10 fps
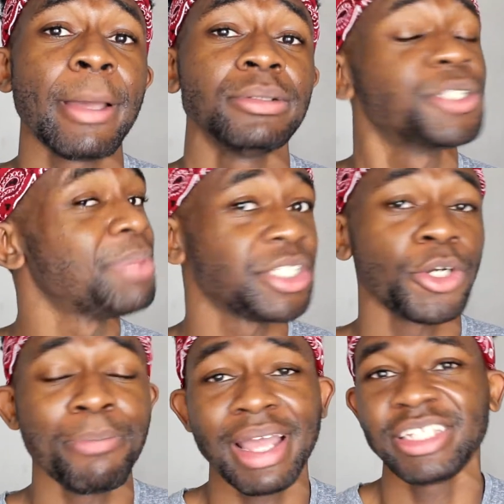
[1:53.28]
special
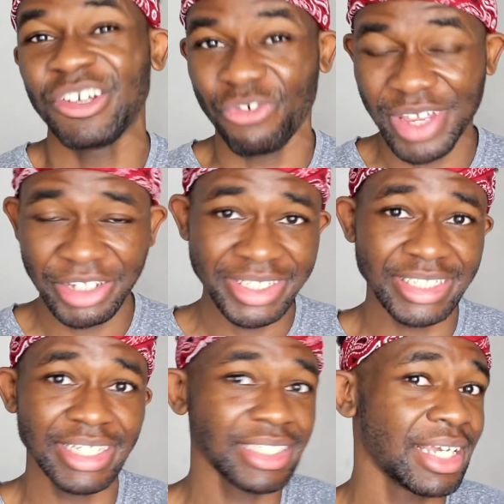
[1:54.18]
bands and
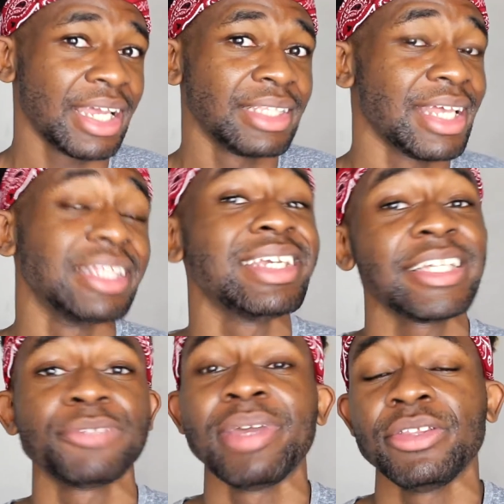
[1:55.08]
frequencies, then
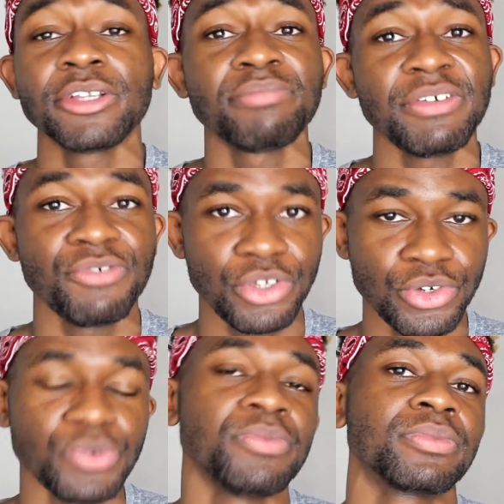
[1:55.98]
Yes may not be for
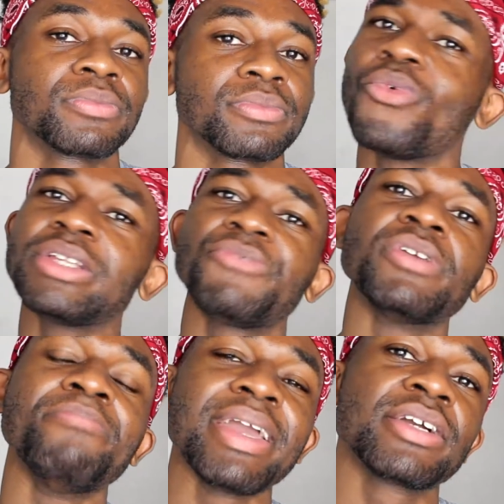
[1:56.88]
you. One of the
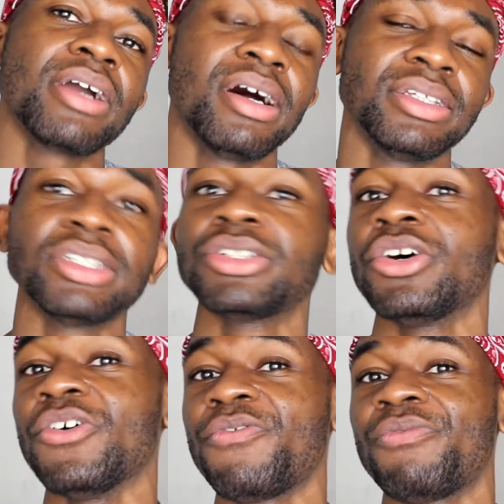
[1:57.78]
main cons
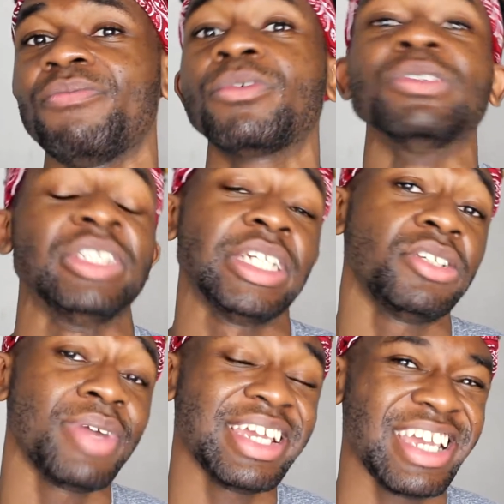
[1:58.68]
of
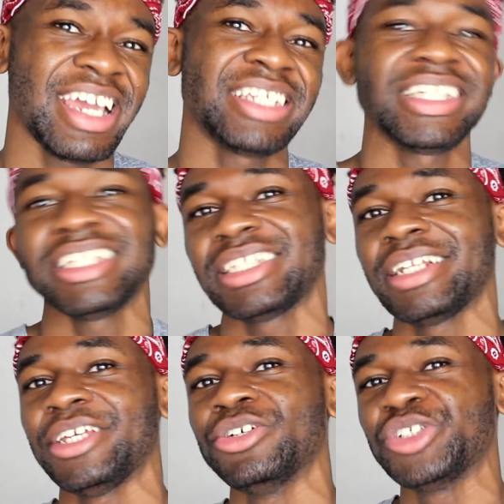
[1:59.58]
considering Yes is that
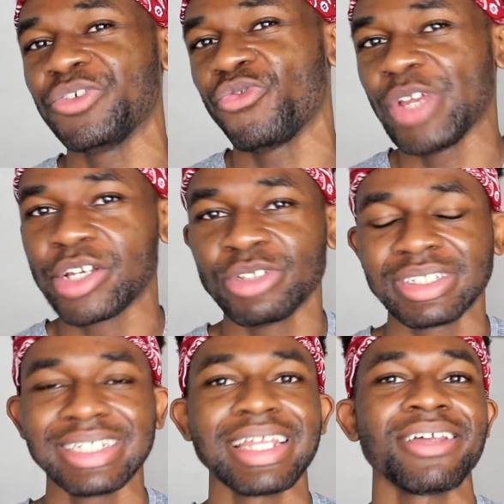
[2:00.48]
they're using
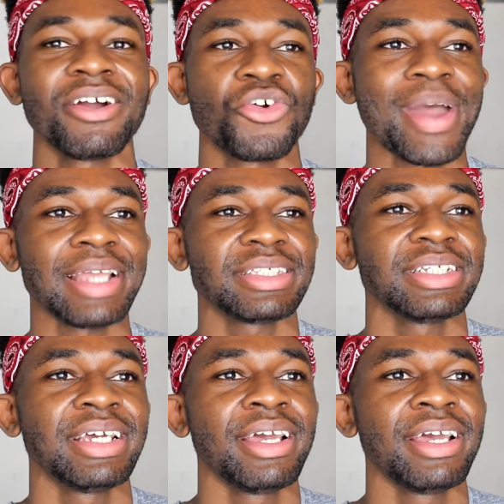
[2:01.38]
frequencies that are quite